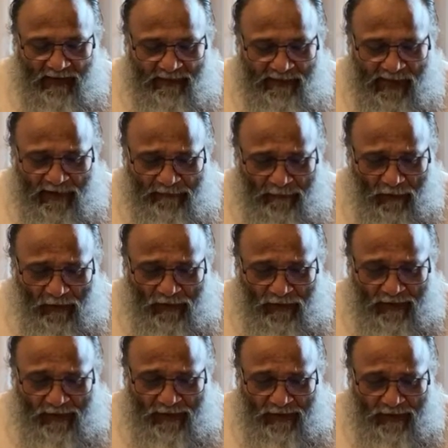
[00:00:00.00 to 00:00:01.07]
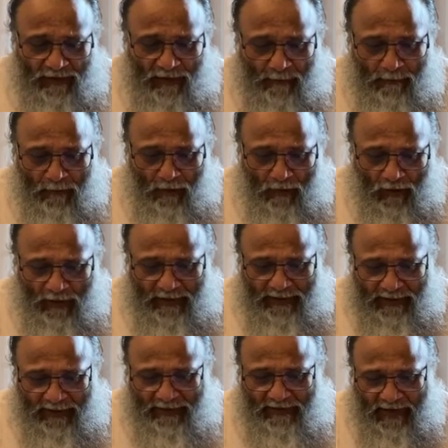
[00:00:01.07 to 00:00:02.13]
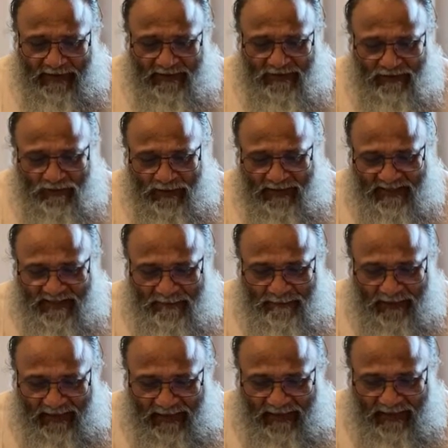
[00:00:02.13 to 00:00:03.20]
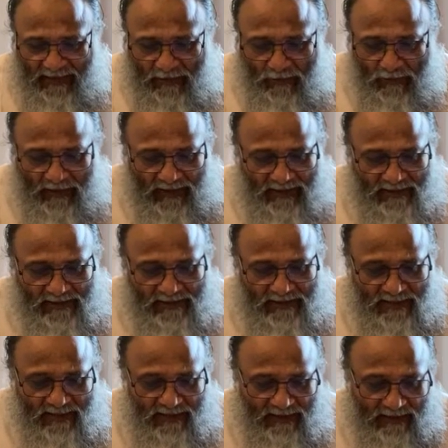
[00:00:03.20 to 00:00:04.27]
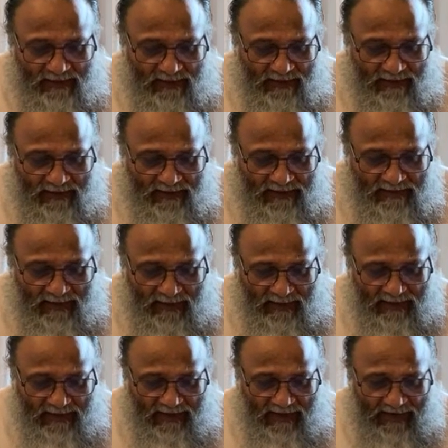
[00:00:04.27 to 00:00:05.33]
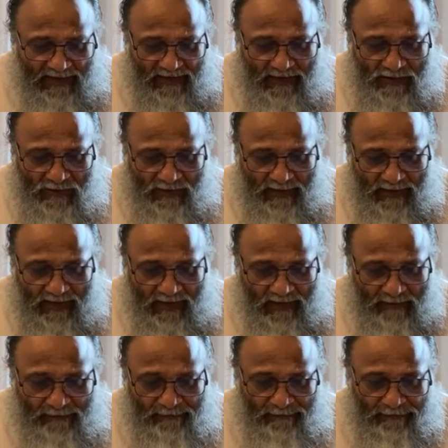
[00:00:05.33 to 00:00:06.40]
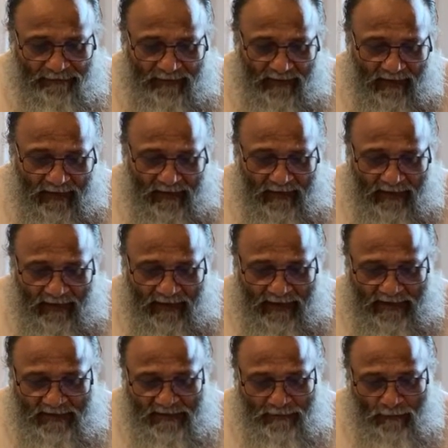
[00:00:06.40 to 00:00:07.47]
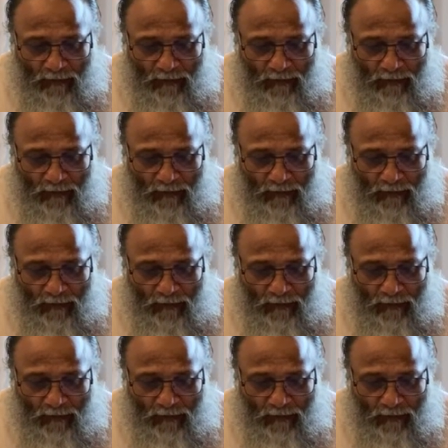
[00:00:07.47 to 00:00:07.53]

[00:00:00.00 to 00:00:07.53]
Therefore, the more he tries to explain ignorance, Sant Jnaneshwara gets